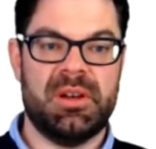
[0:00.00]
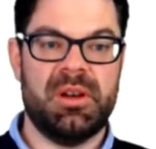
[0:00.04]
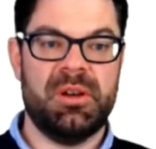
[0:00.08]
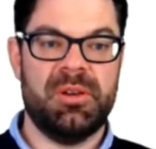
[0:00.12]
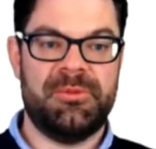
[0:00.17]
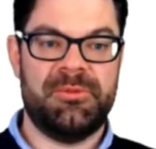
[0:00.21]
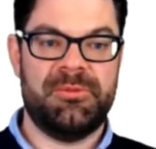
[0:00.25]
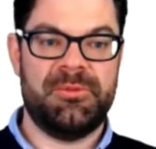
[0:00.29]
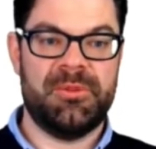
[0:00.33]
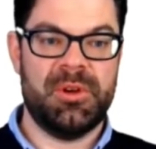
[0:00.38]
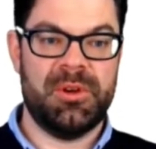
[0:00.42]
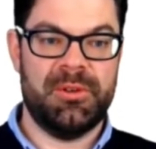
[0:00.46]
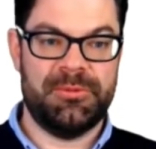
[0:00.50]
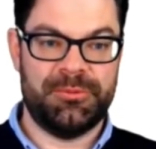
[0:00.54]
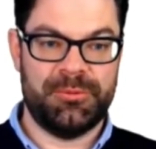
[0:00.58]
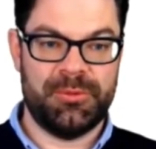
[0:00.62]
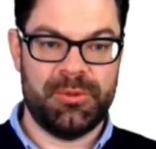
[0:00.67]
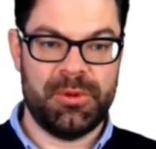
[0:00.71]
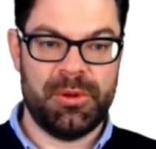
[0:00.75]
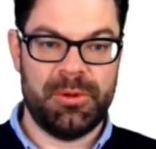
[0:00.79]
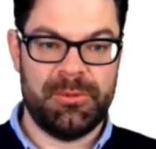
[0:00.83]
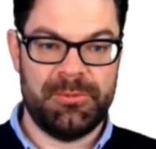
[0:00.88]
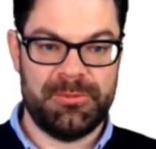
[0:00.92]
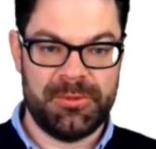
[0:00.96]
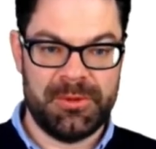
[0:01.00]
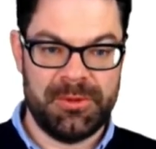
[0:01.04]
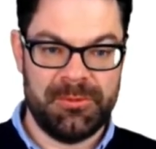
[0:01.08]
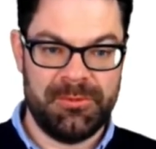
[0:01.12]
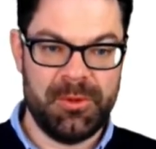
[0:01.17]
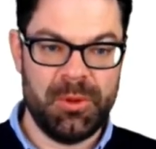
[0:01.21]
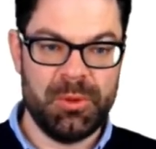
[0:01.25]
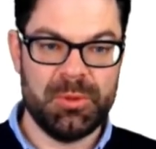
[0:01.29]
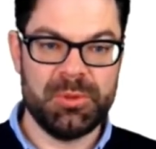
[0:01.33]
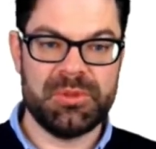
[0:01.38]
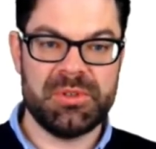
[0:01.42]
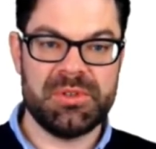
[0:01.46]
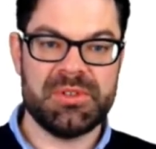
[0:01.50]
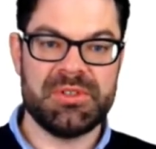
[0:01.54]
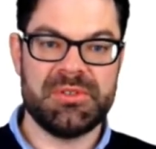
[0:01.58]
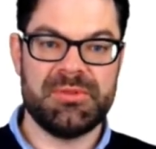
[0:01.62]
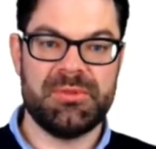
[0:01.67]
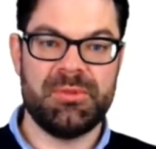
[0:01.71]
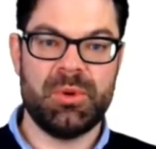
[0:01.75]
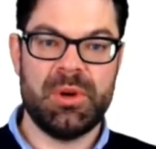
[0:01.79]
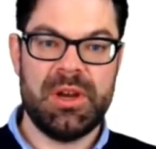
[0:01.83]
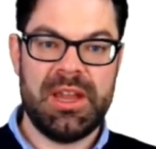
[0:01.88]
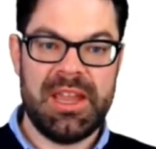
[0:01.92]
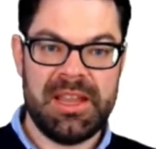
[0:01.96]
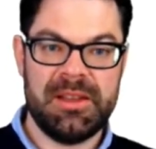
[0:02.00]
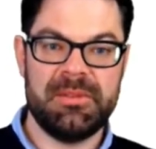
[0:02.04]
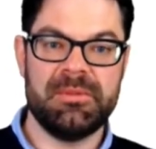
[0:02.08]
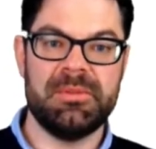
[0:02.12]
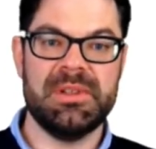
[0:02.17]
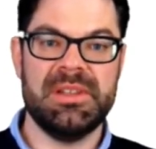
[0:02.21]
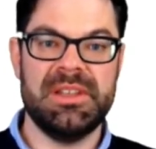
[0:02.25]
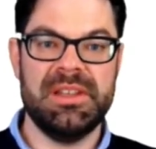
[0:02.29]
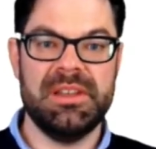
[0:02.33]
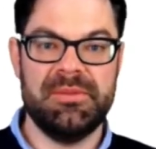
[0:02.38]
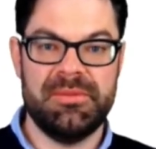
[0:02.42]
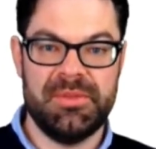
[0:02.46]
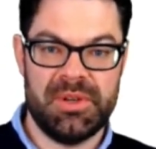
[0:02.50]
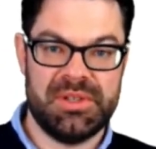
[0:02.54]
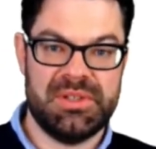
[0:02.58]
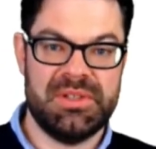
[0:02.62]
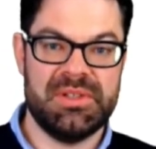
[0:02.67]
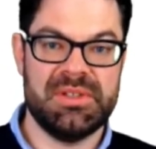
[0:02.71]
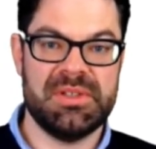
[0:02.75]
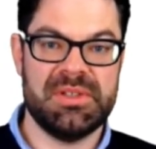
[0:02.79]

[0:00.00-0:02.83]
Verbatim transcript: of the voters for equity versus